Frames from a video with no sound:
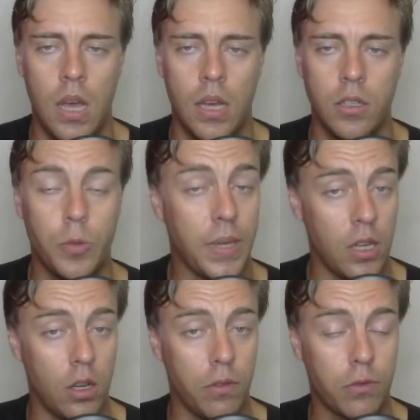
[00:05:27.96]
Speaking
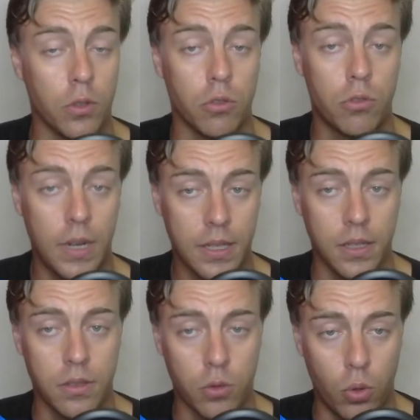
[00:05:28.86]
of constructor
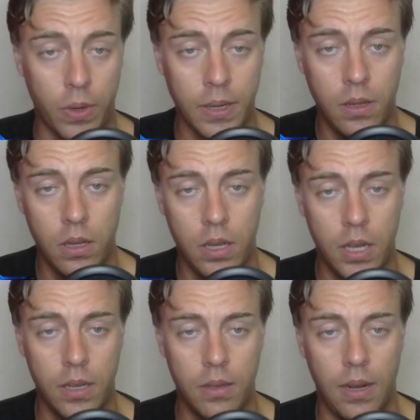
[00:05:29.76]
scoring,
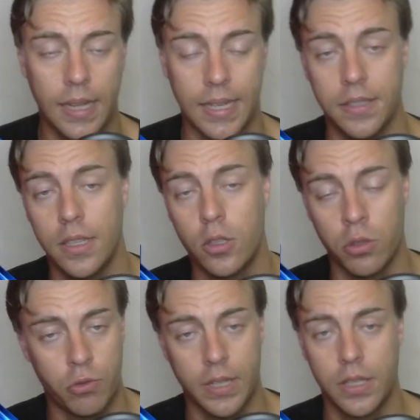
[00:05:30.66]
like I said,
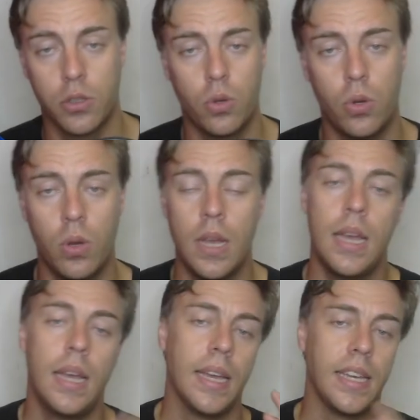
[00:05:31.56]
constructor score
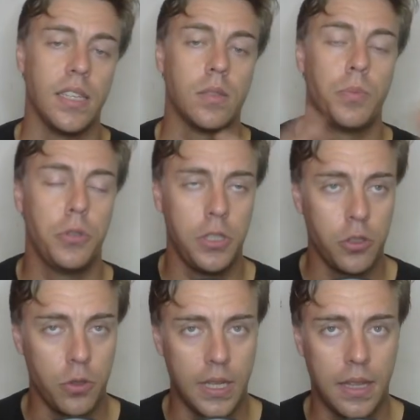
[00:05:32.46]
is putting
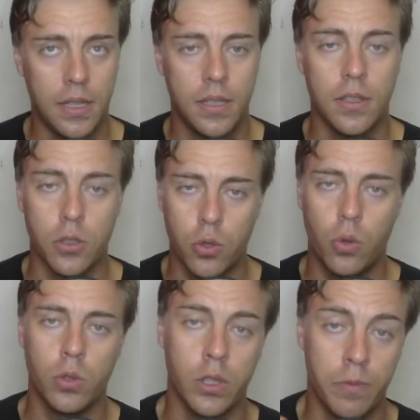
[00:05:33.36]
together the
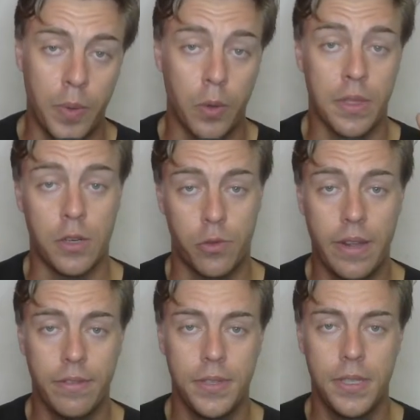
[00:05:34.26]
scores of both the
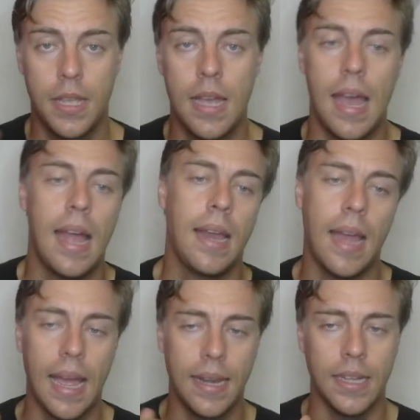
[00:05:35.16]
drivers and
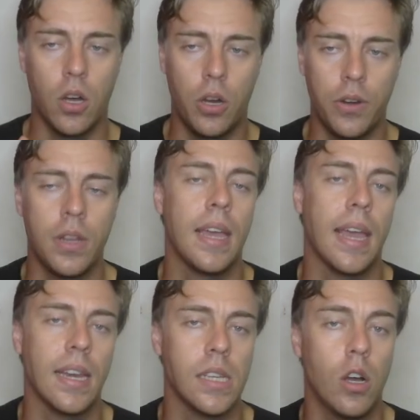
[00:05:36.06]
adding on
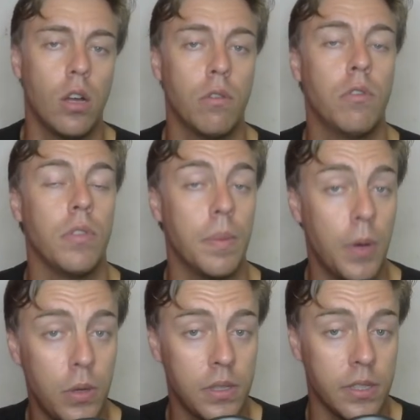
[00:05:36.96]
any of the
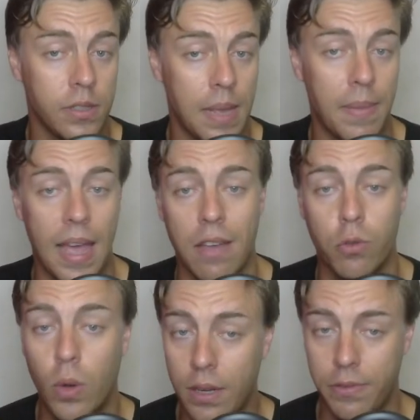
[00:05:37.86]
bonuses they may have
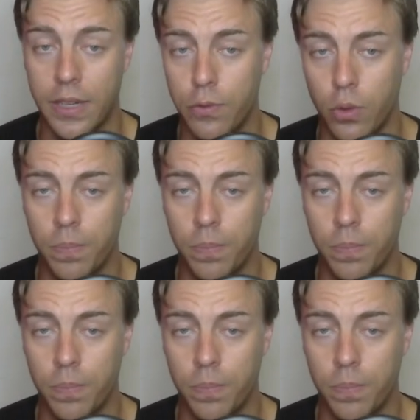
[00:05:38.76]
qualified for.